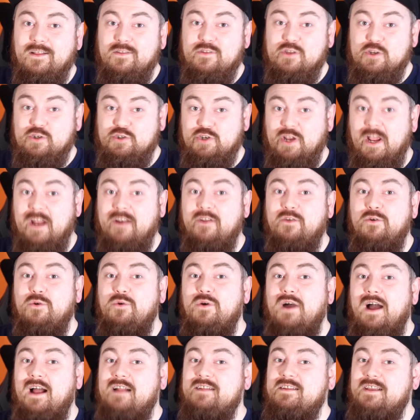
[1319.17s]
the
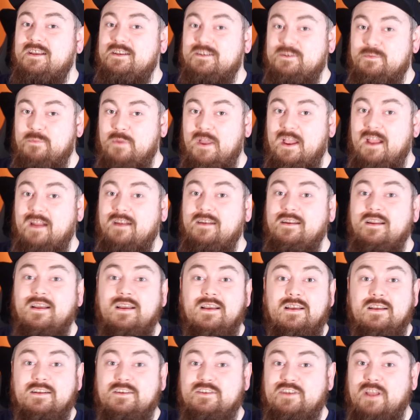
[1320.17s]
general and his men
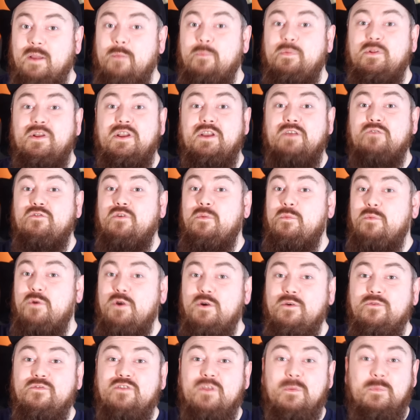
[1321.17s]
simply
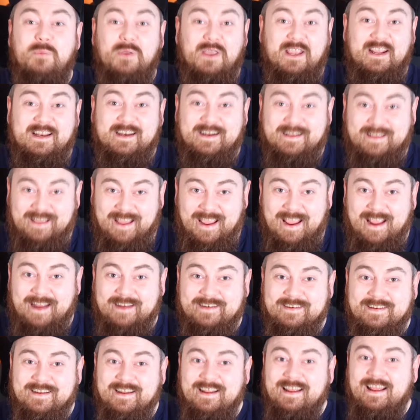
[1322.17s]
removed the paint
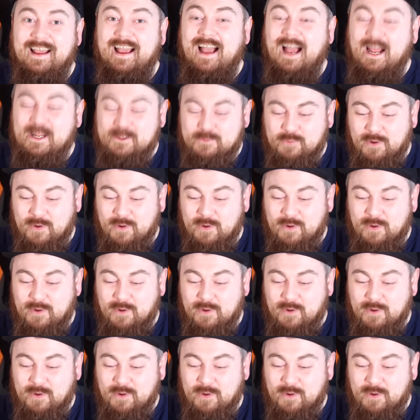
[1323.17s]
again and